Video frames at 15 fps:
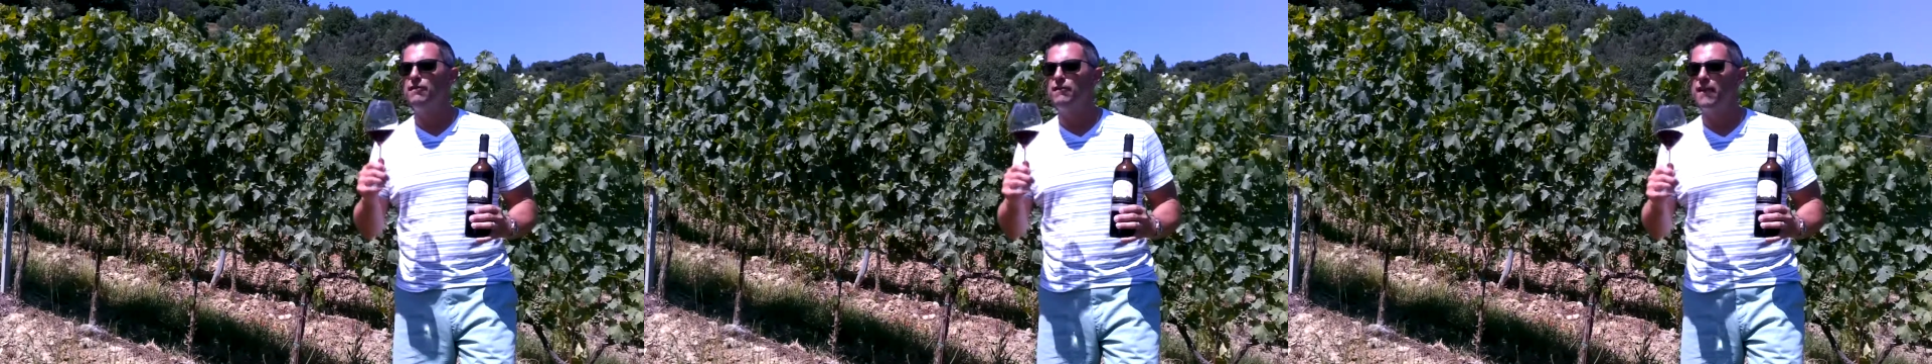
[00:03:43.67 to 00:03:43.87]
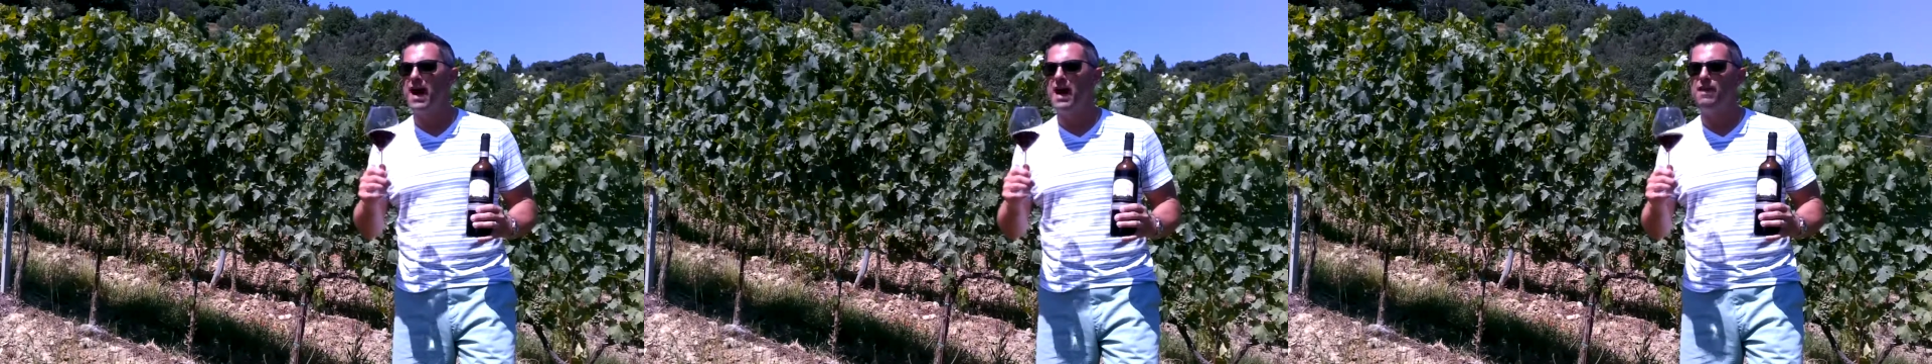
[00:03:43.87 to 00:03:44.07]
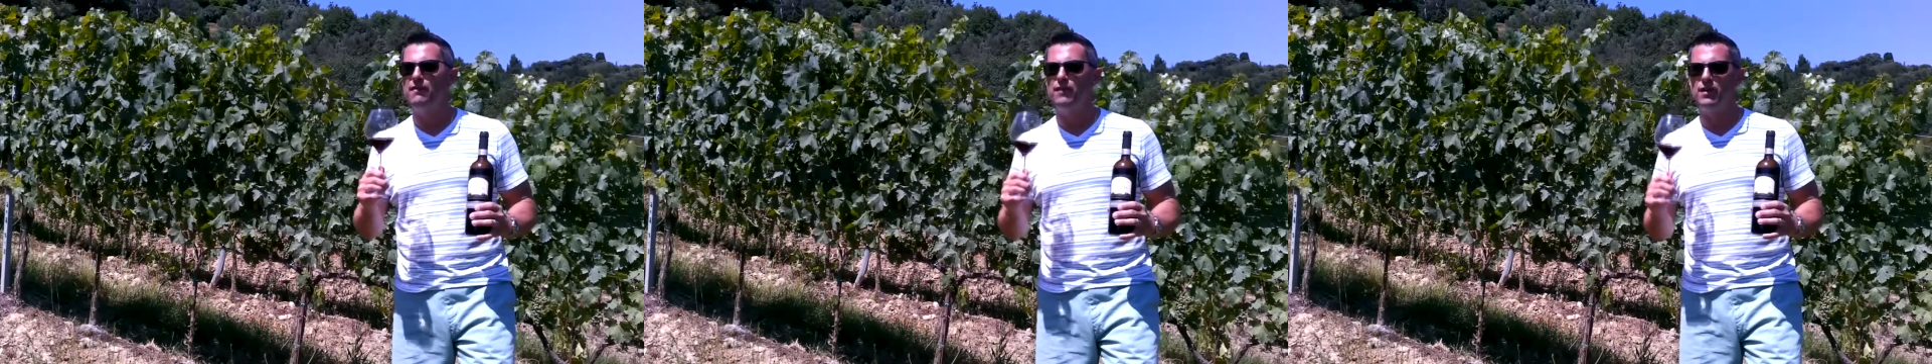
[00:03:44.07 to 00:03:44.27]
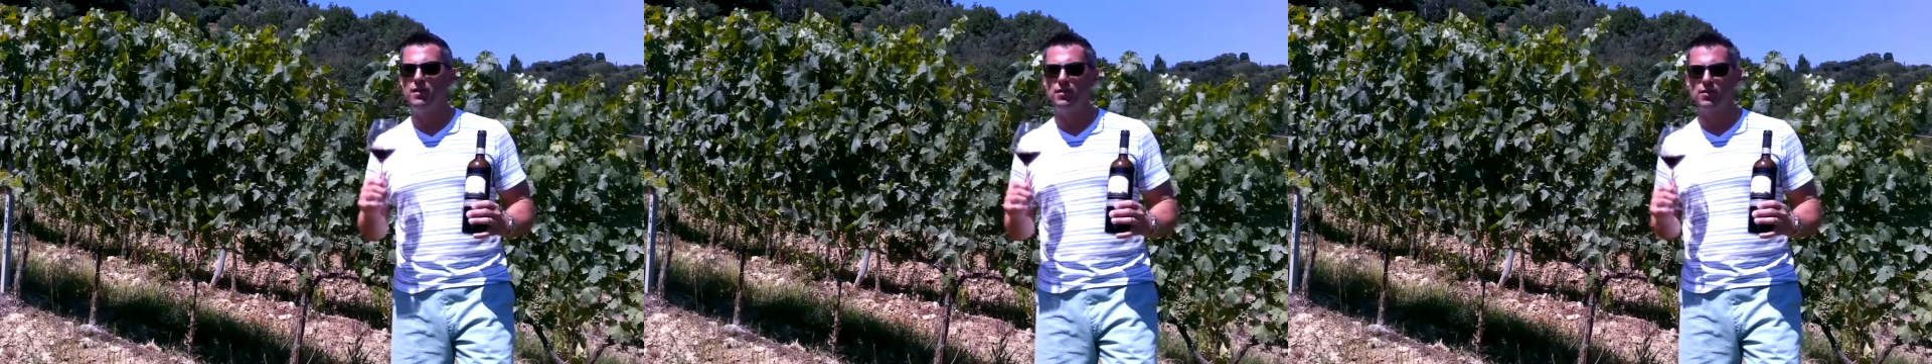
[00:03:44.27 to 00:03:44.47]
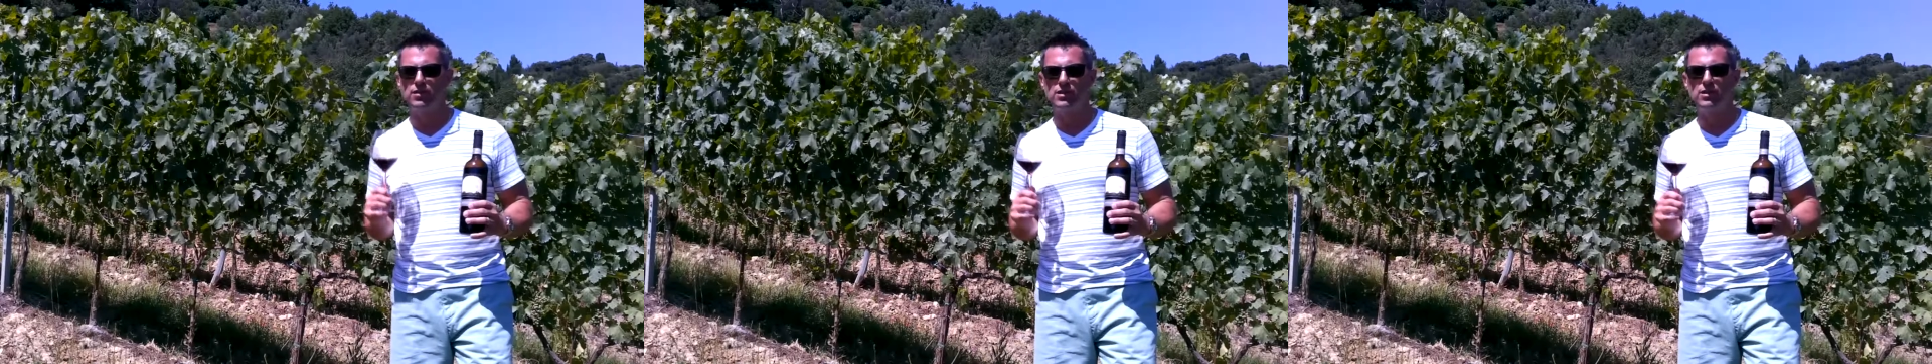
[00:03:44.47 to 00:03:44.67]
five
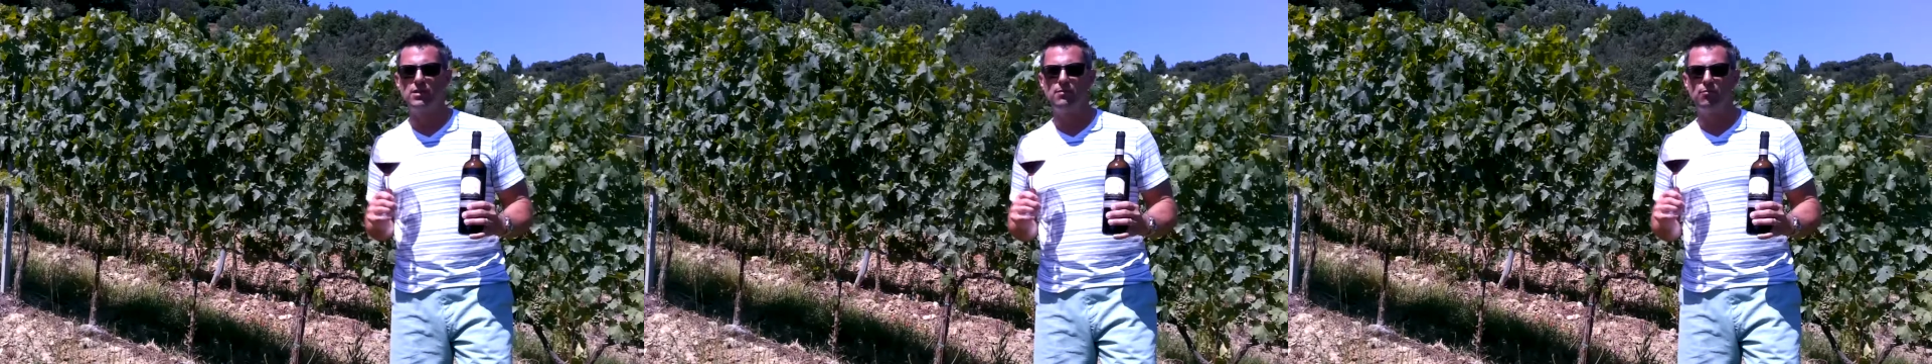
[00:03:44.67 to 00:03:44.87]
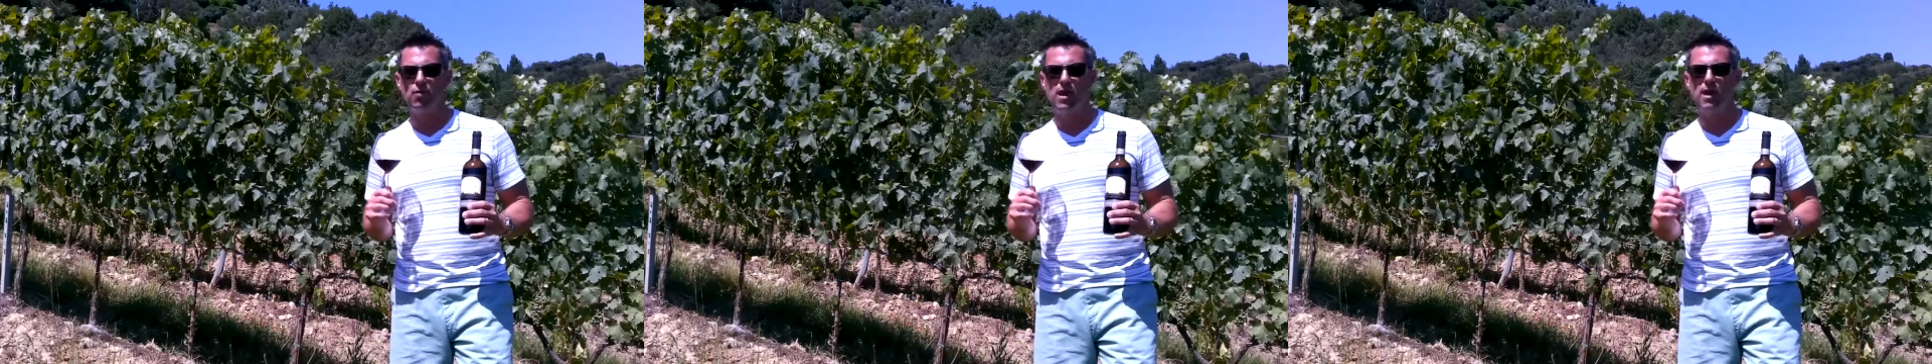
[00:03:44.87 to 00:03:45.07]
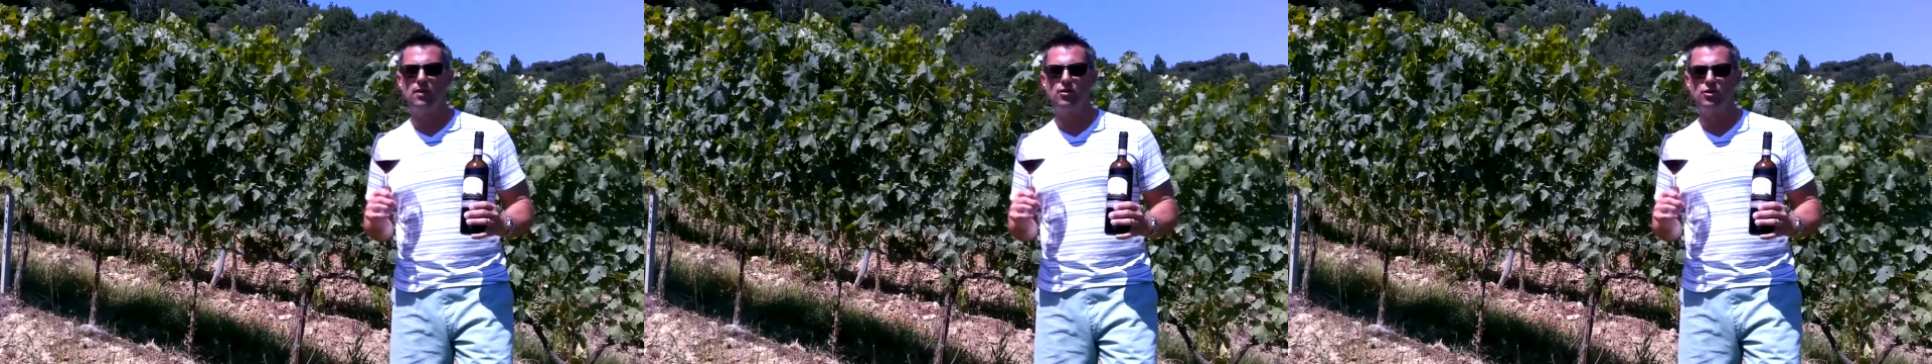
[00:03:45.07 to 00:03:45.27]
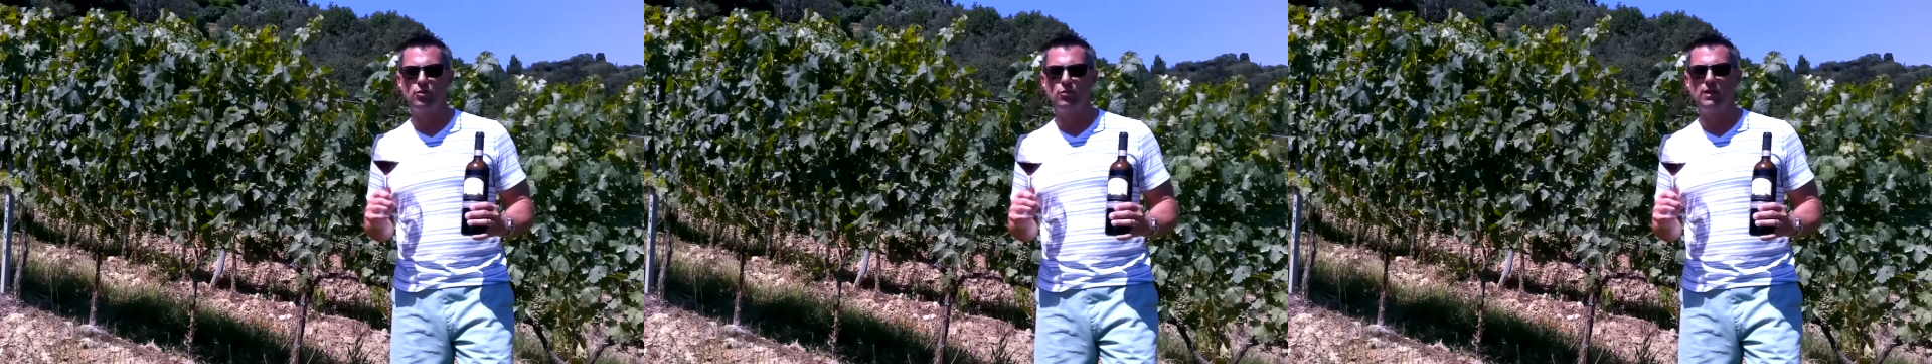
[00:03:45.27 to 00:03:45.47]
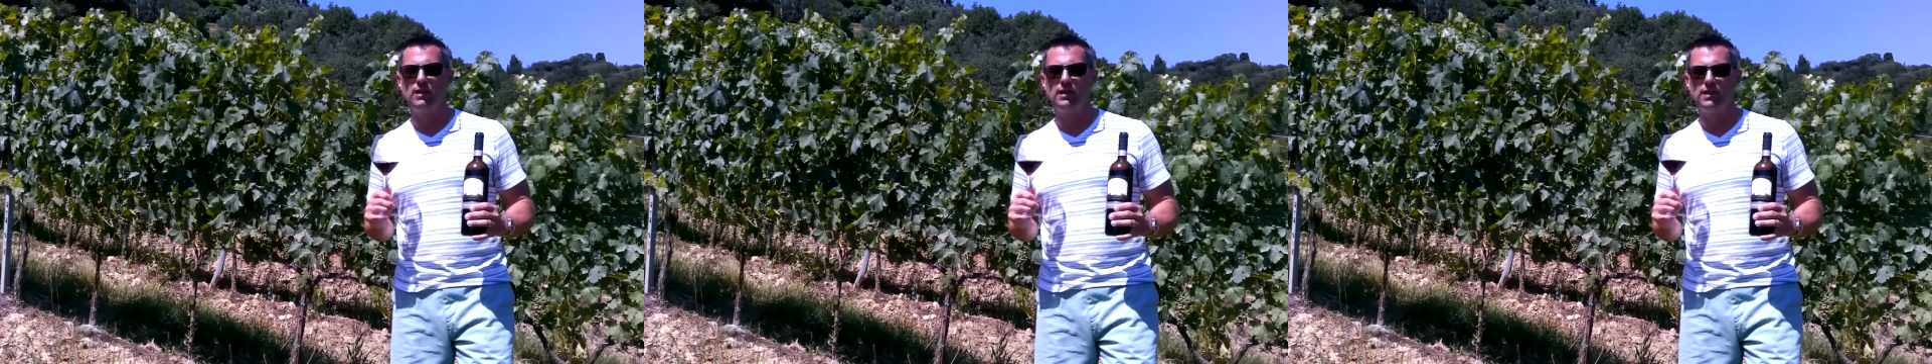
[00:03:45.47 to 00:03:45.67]
years prior to
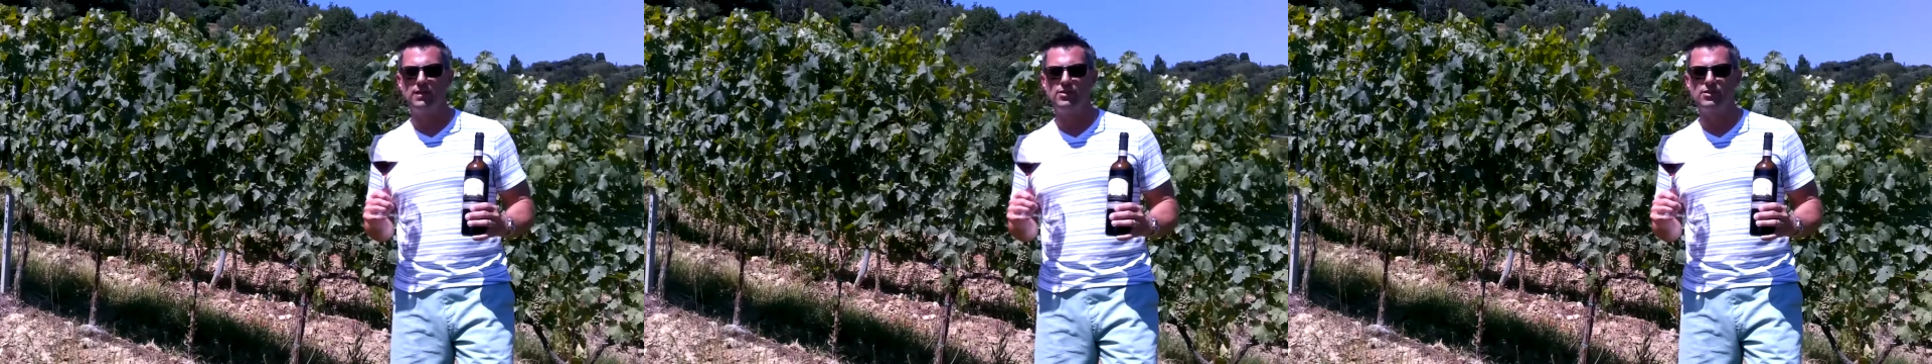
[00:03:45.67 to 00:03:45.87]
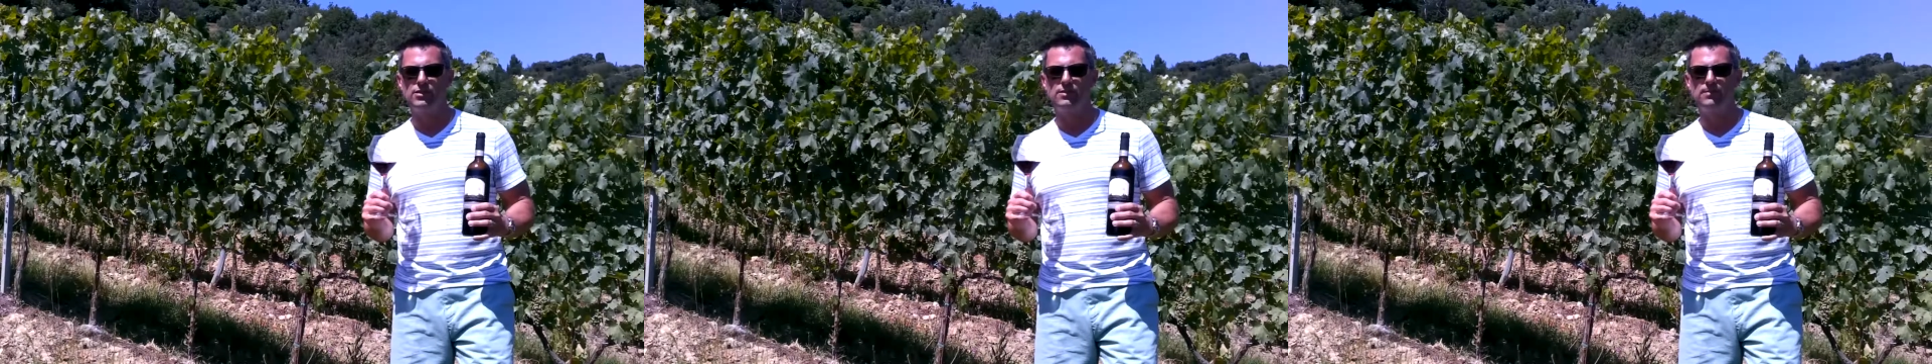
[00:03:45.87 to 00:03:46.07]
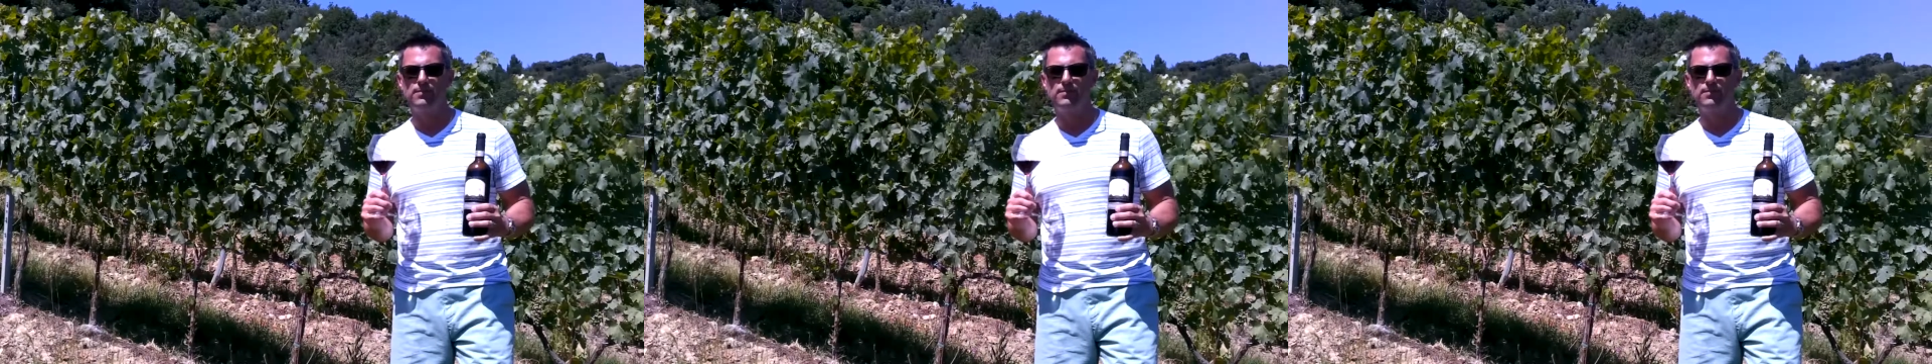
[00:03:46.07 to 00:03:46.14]
release.